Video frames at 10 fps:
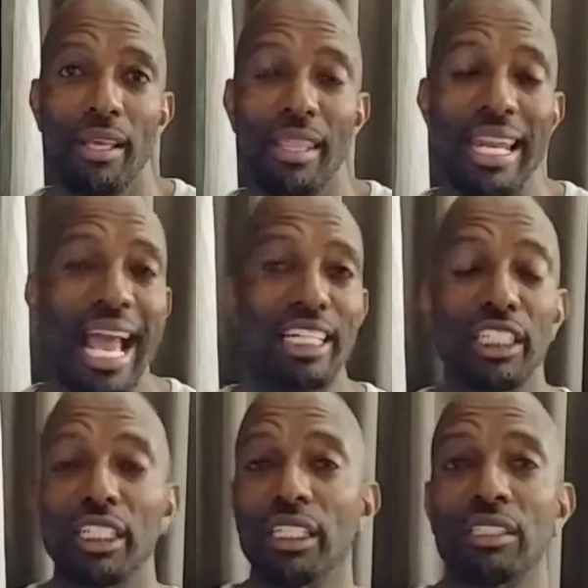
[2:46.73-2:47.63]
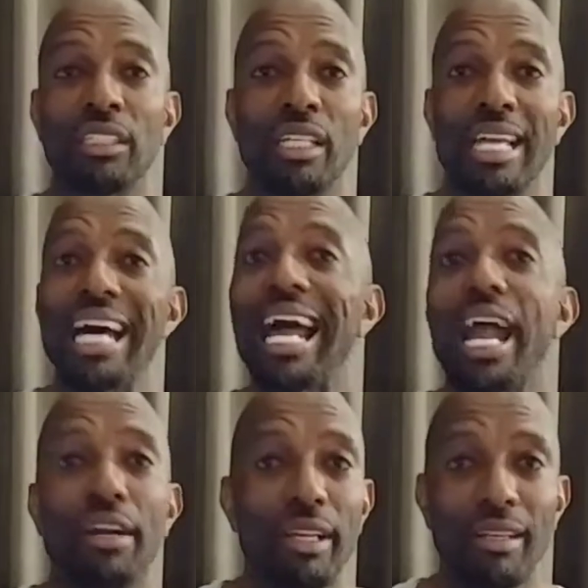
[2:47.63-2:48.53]
than had she just not
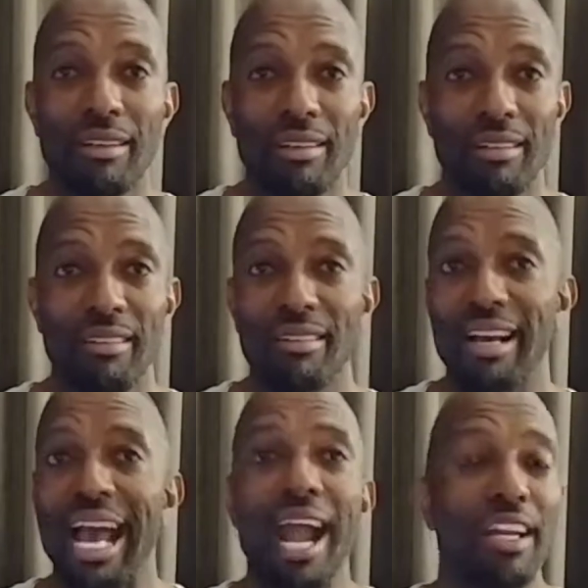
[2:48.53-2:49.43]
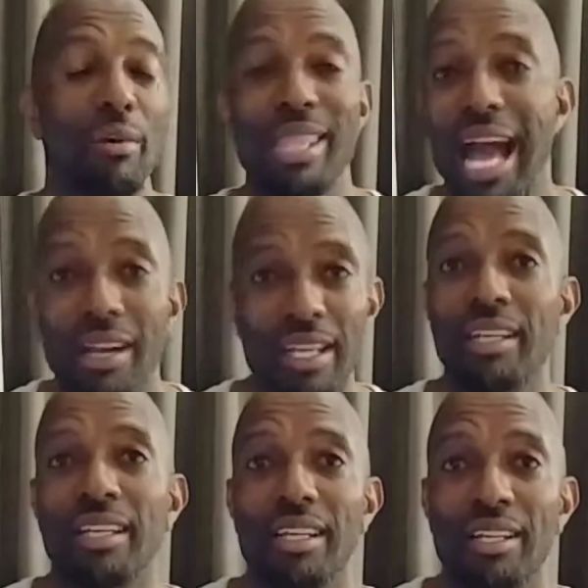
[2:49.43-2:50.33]
ironed it without
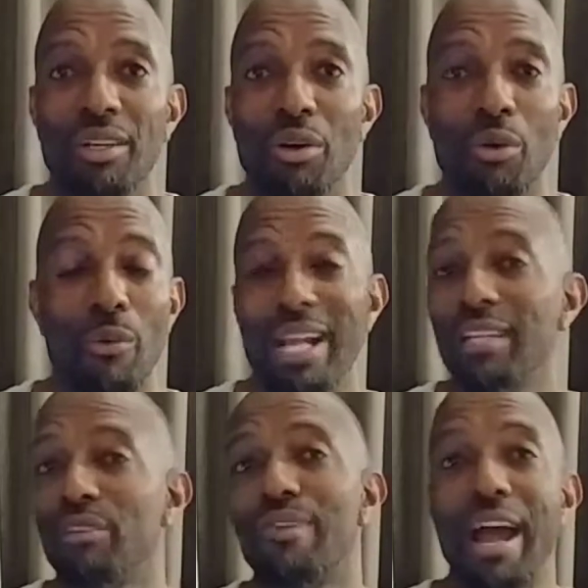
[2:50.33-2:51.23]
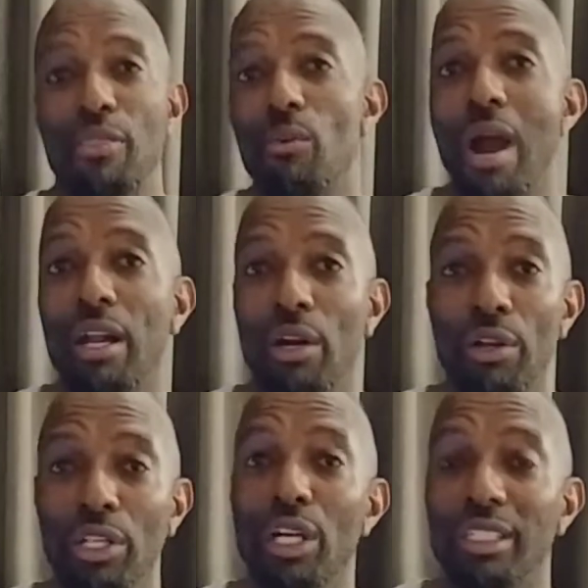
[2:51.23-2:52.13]
it, or waited to find the
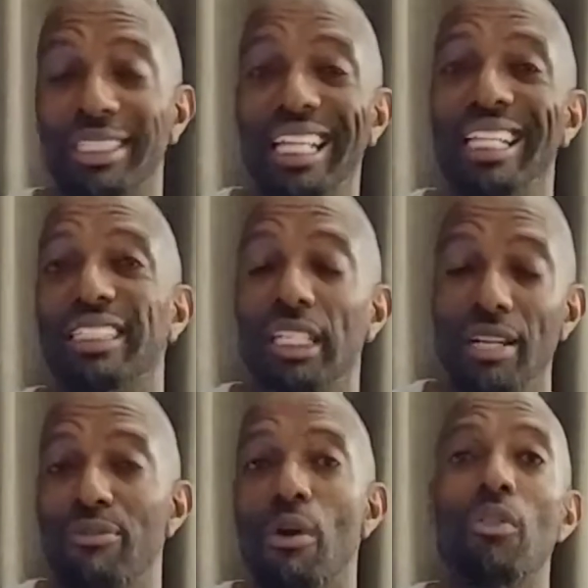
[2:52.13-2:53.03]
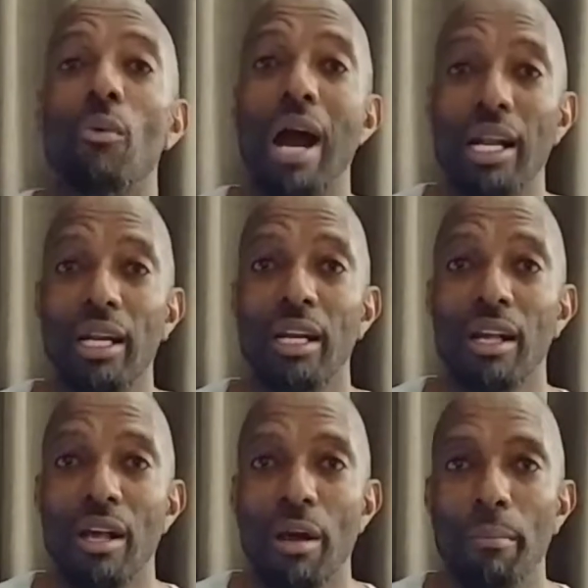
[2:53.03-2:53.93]
water or looked diligently for the water.
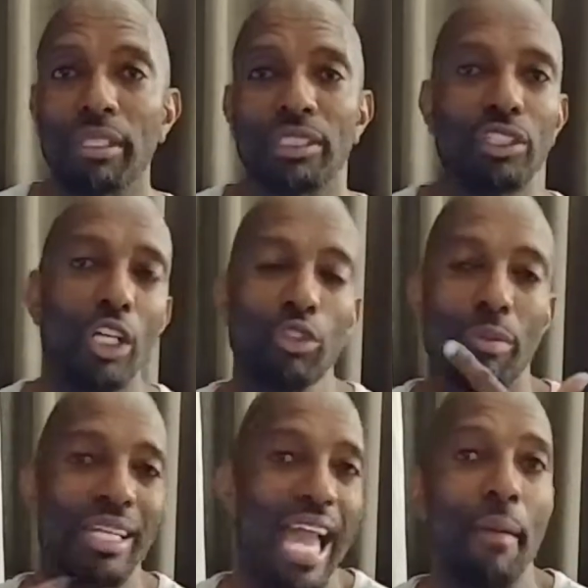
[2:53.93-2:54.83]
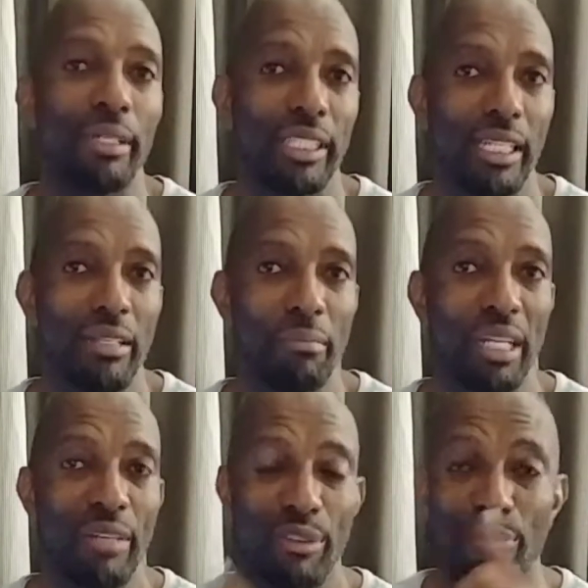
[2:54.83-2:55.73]
But the starch would be damaging,
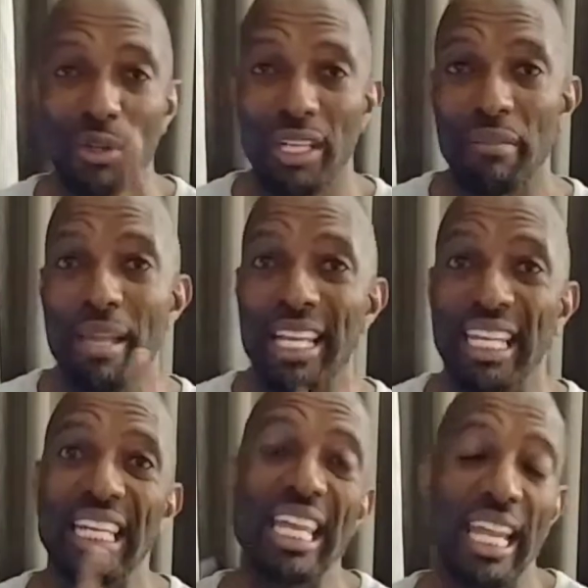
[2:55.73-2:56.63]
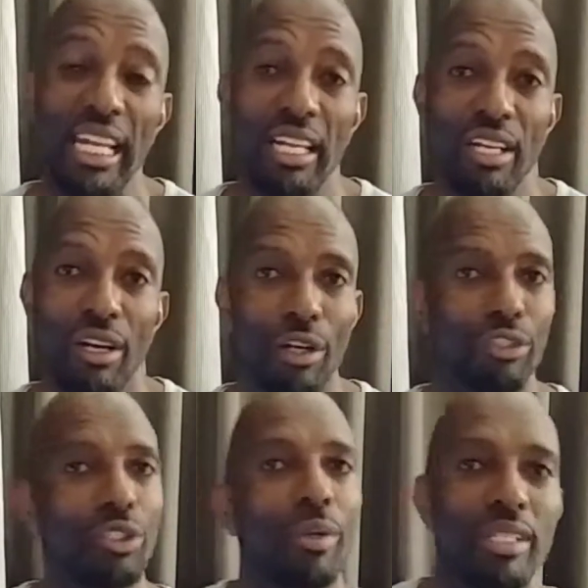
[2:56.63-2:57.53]
but it fulfilled an immediate need,
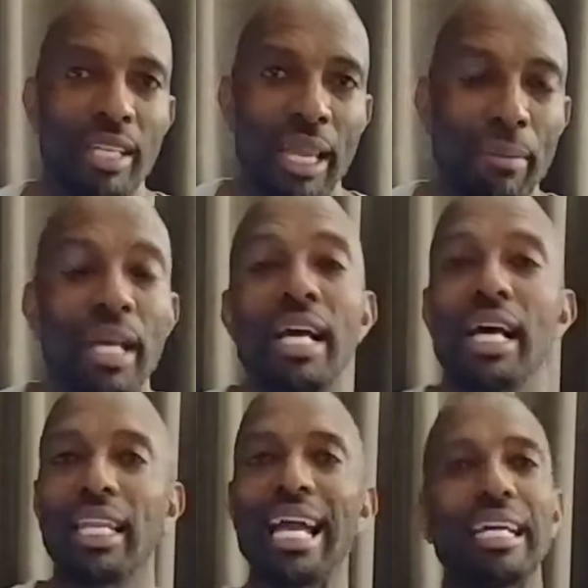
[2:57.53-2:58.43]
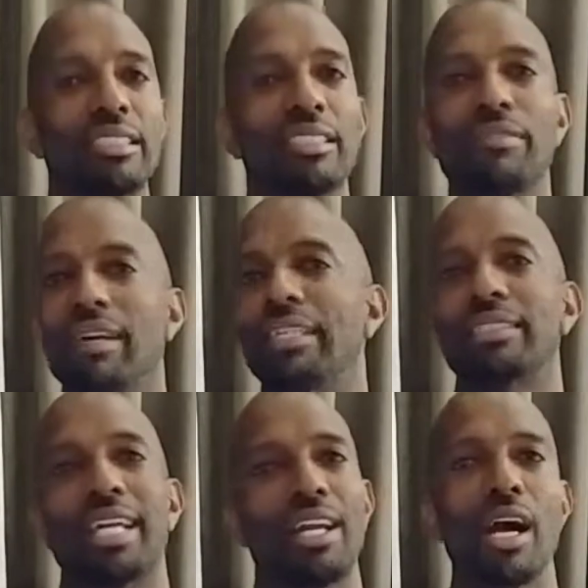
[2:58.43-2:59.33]
or so it seems. Lots of
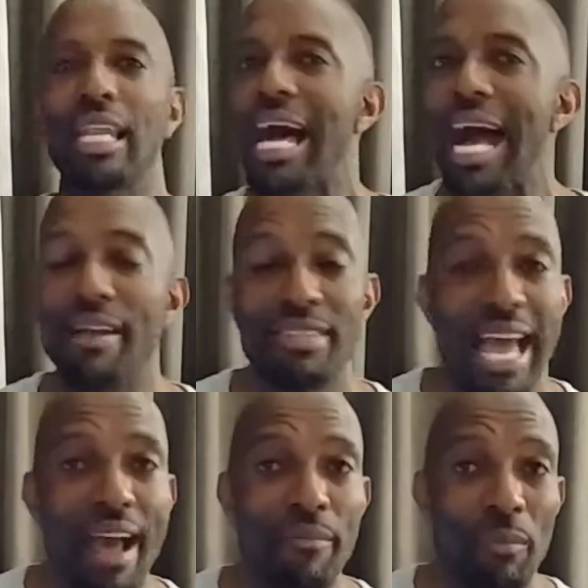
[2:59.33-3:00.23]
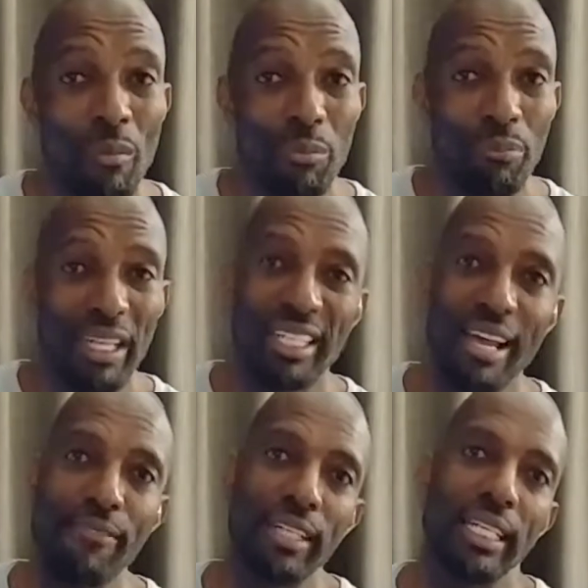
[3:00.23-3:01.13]
us in our lives have
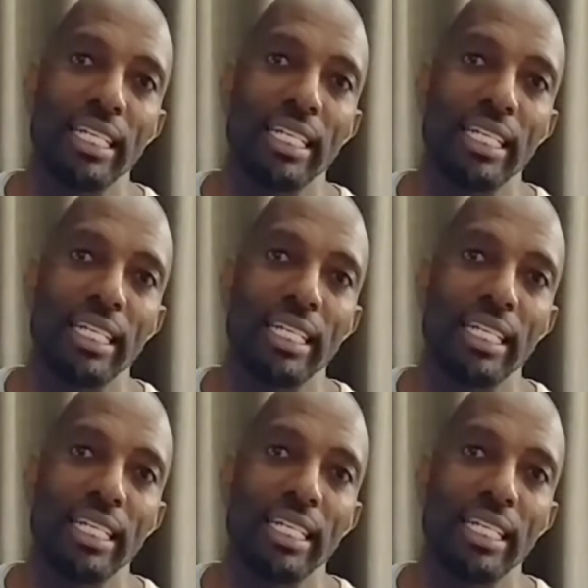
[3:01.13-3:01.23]
definite